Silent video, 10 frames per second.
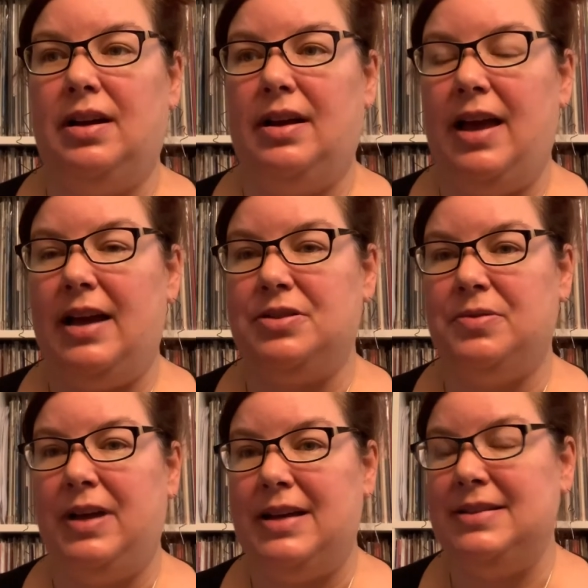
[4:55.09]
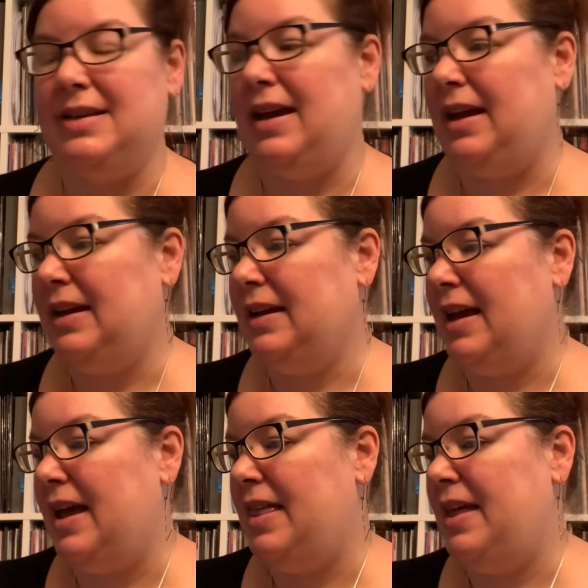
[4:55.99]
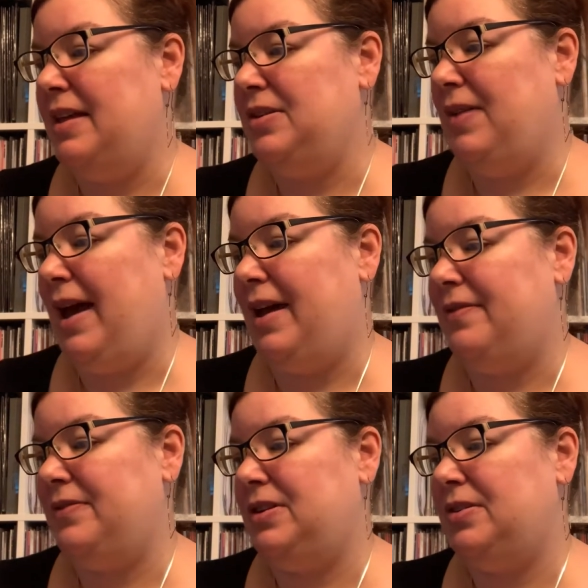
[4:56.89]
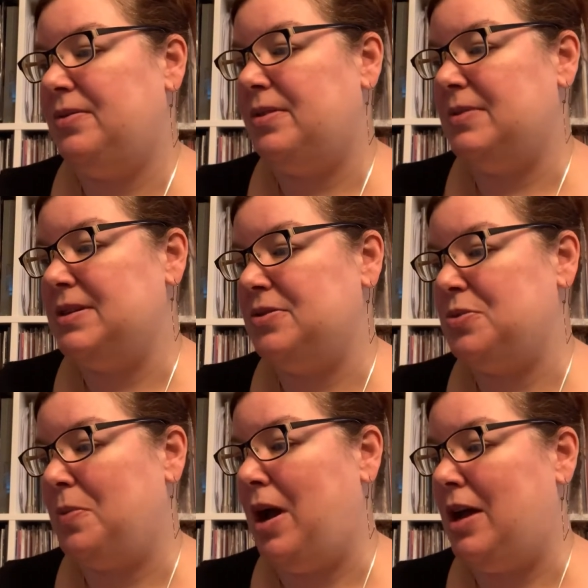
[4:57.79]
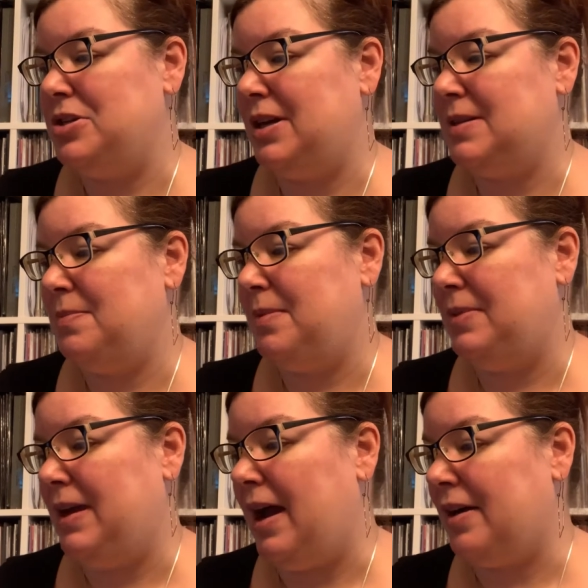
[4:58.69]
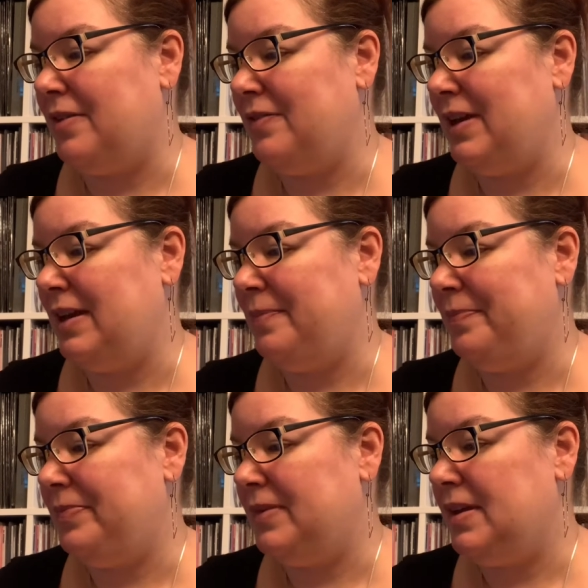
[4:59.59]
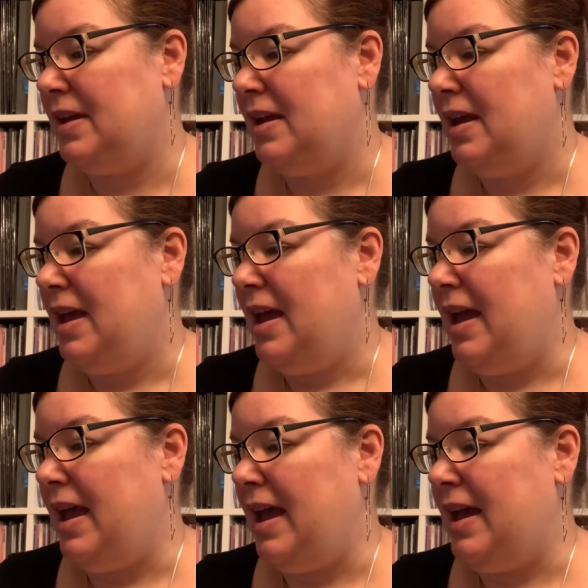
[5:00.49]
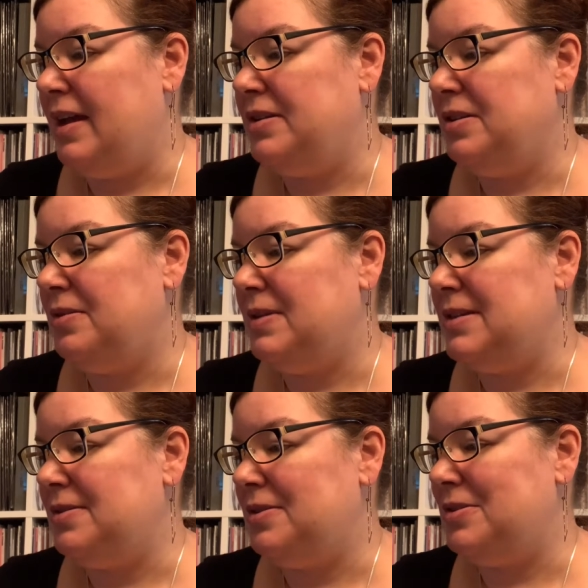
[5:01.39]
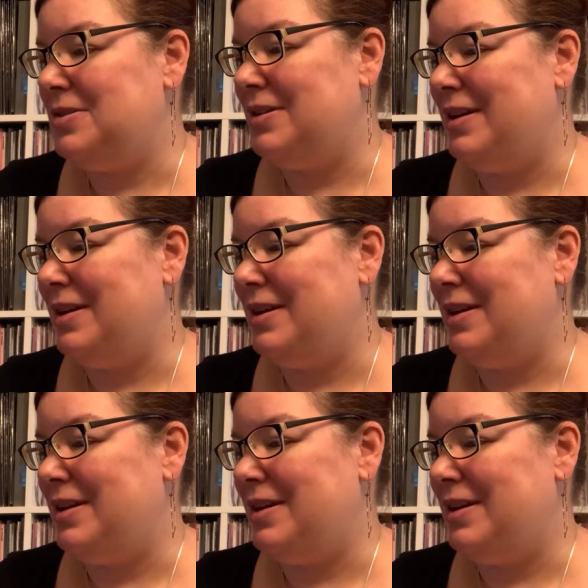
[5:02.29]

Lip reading: actual essay, and then you have your research project bibliography. And your research